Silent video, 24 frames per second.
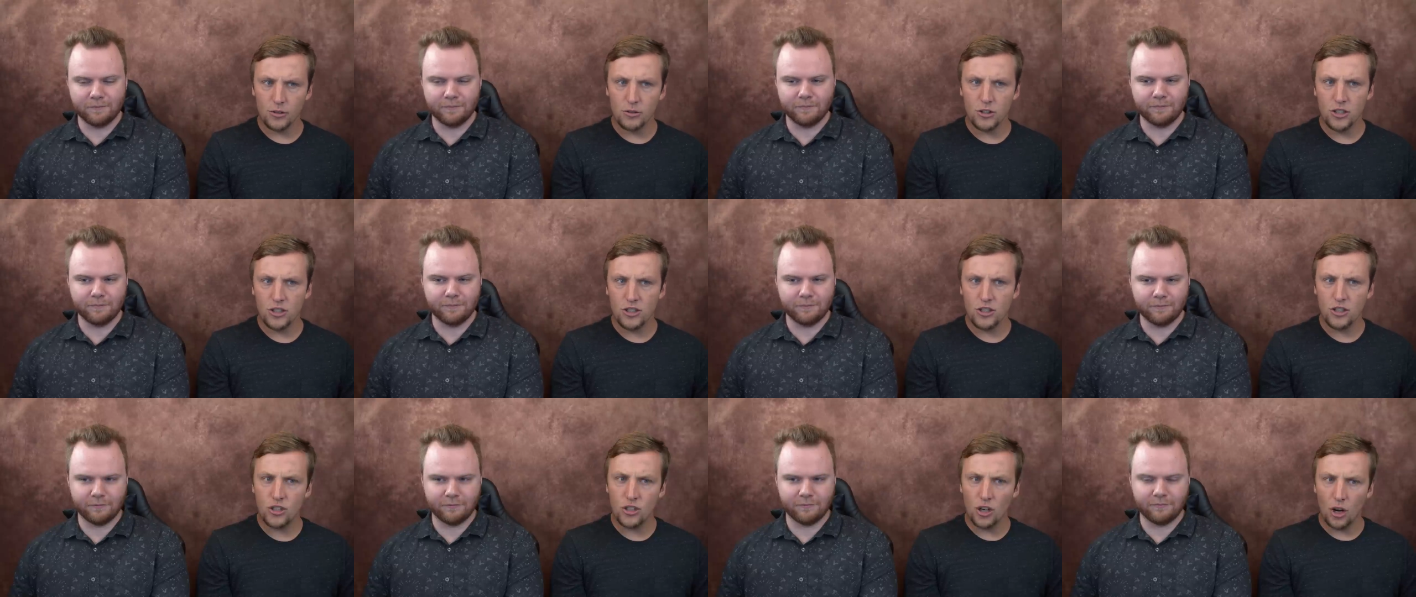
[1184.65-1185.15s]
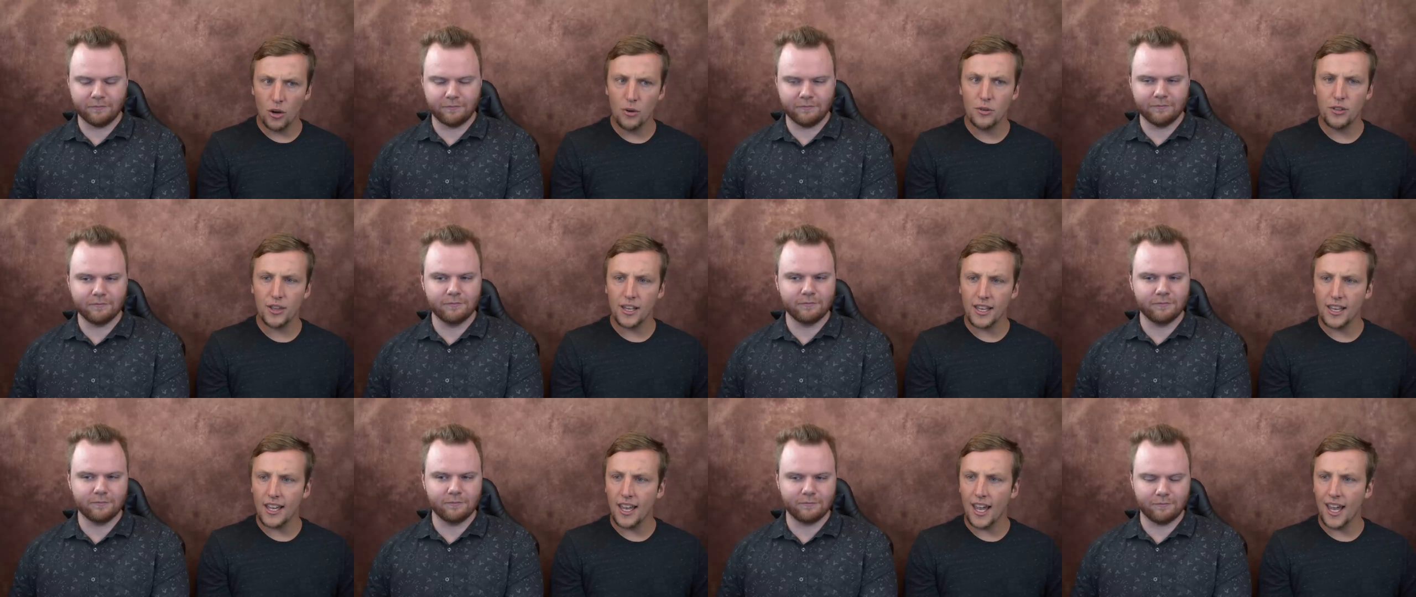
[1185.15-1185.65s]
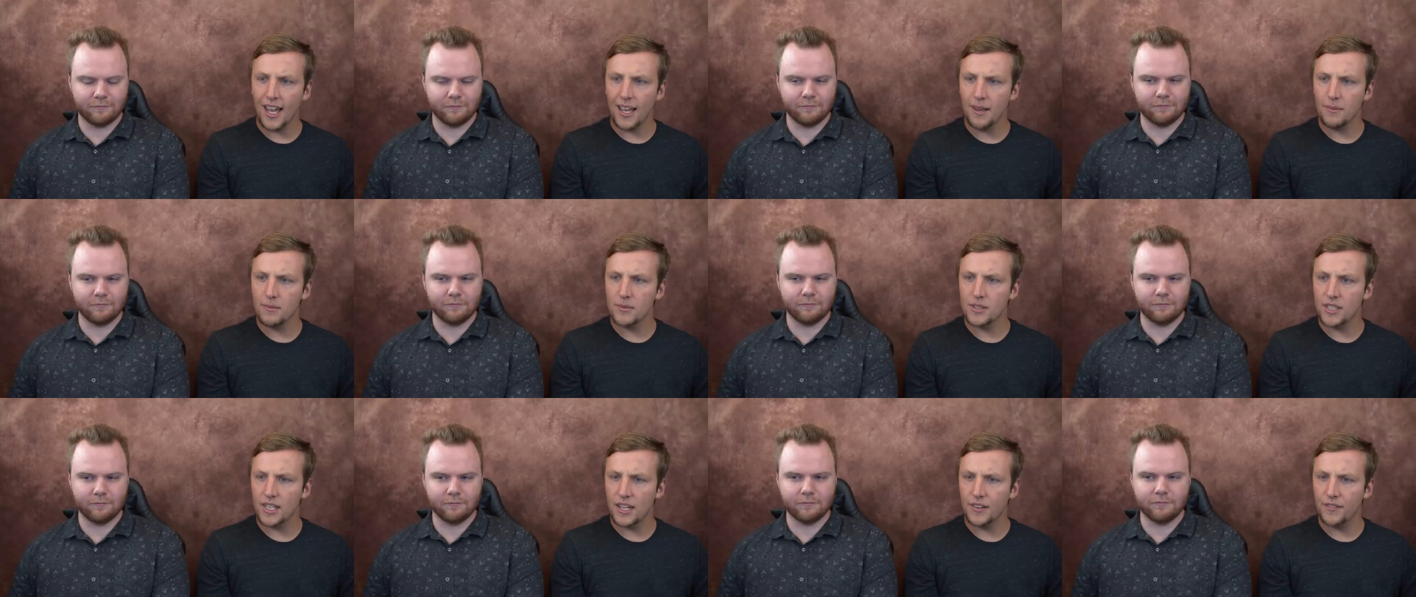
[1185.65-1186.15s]
Speaker 1: show the
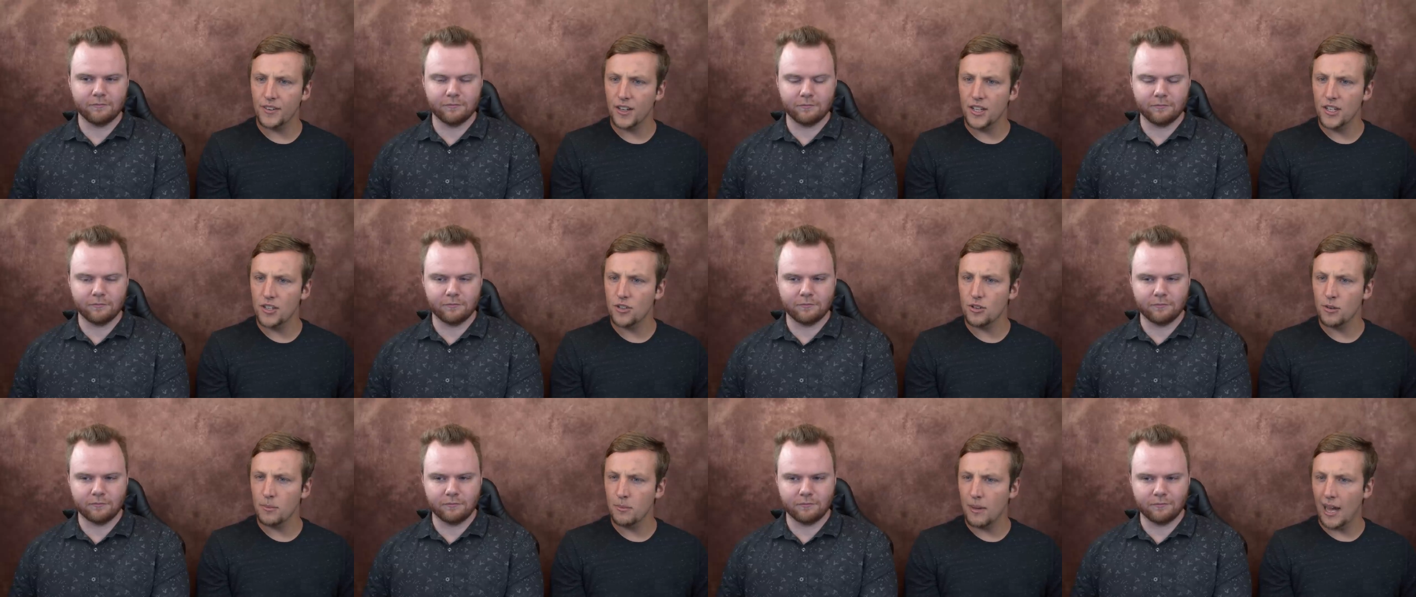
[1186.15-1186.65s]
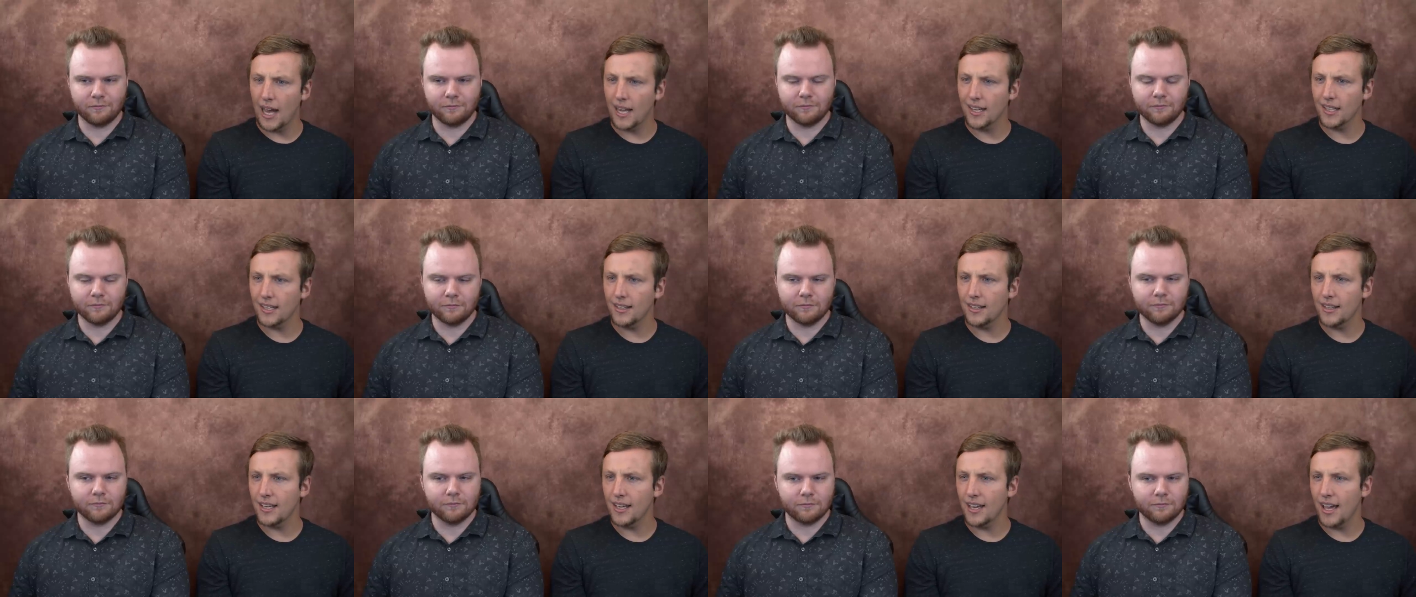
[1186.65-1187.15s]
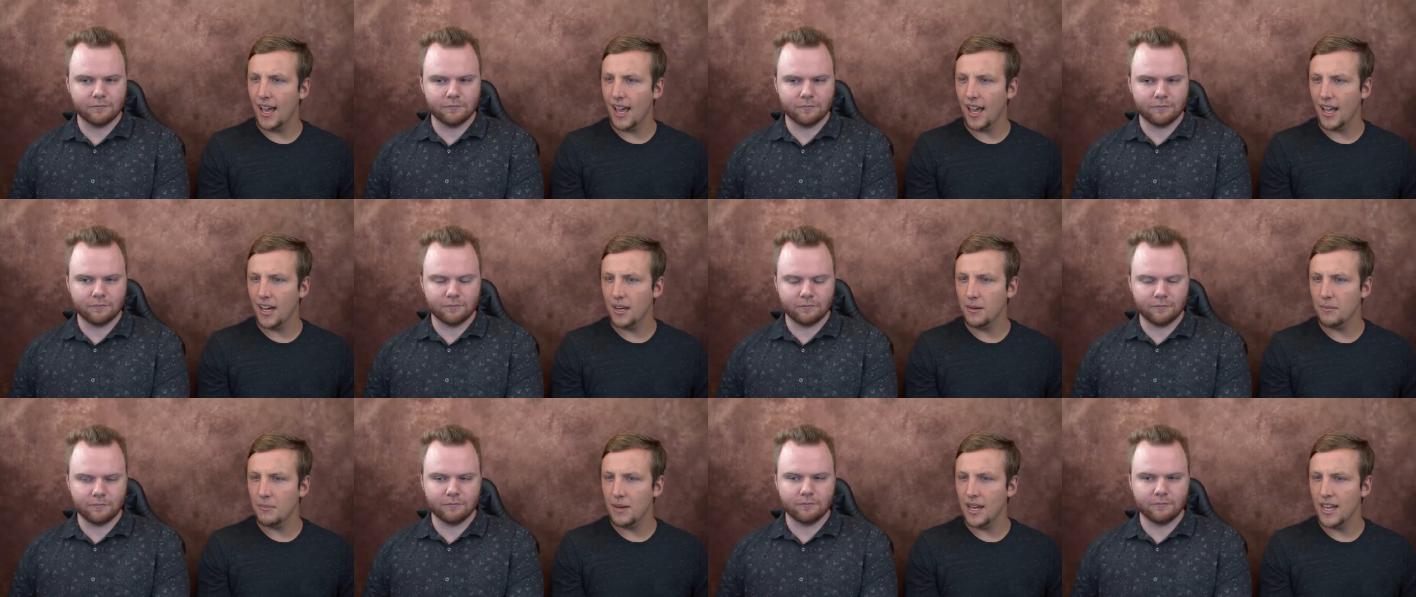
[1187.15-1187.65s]
games in a very dramatically
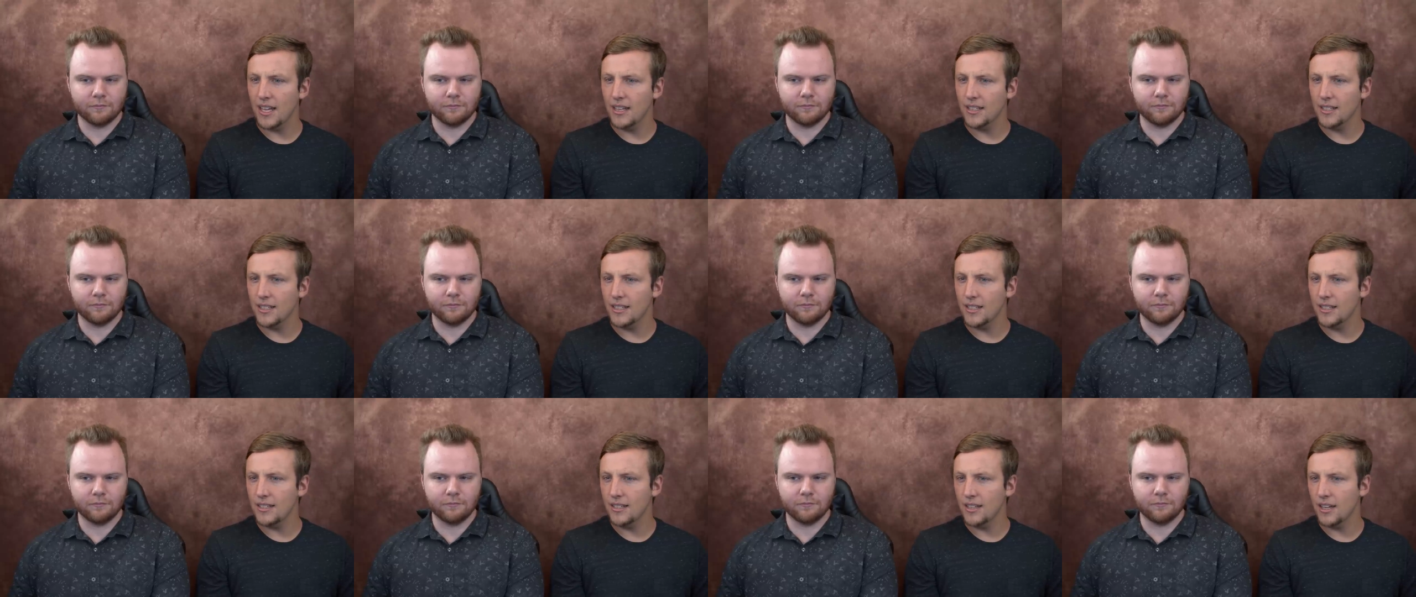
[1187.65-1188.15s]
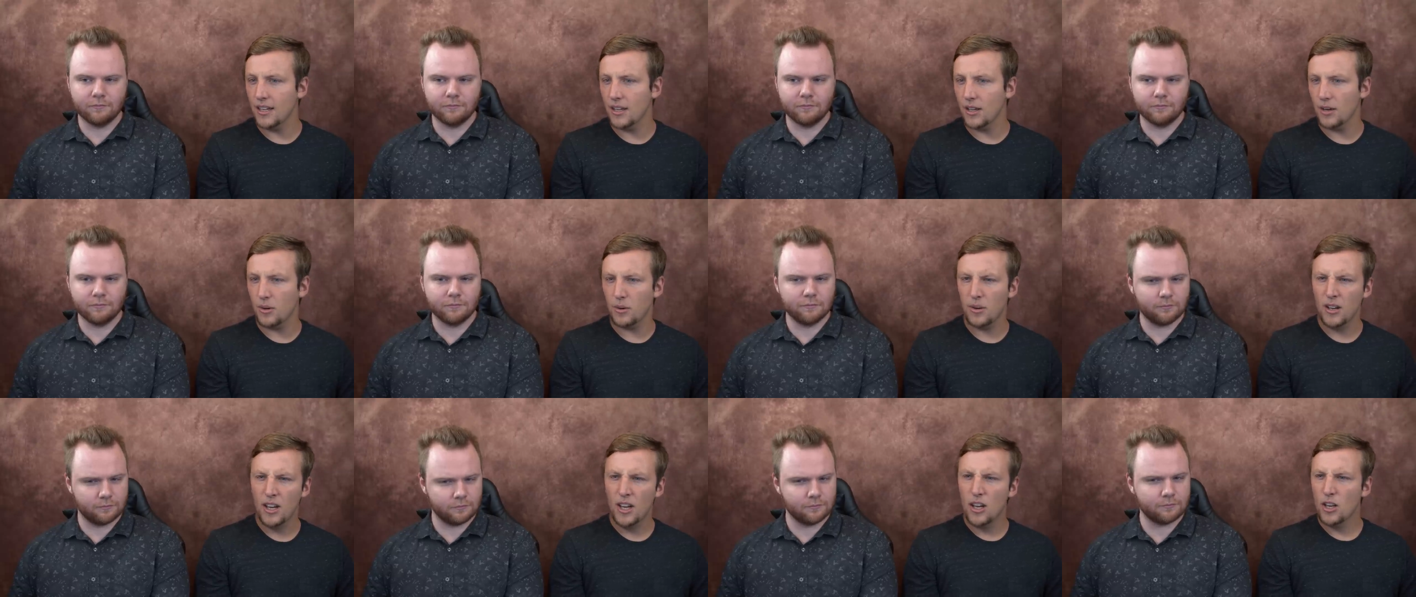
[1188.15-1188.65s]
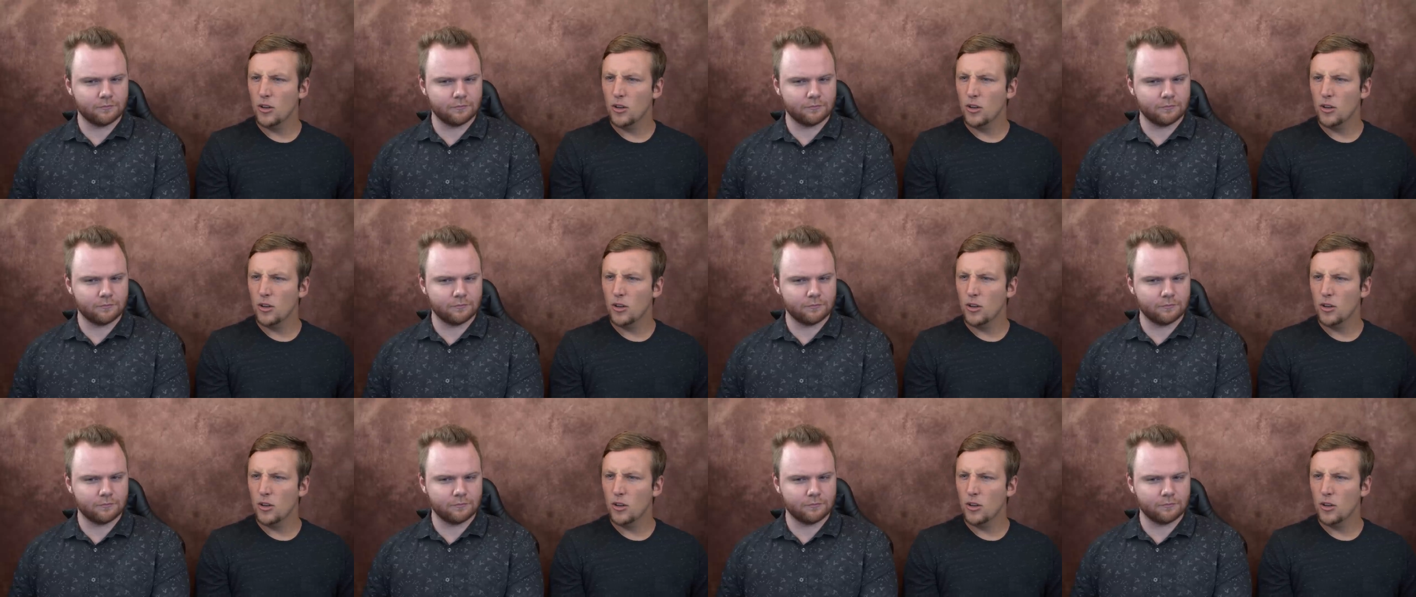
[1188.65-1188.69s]
animated, you know,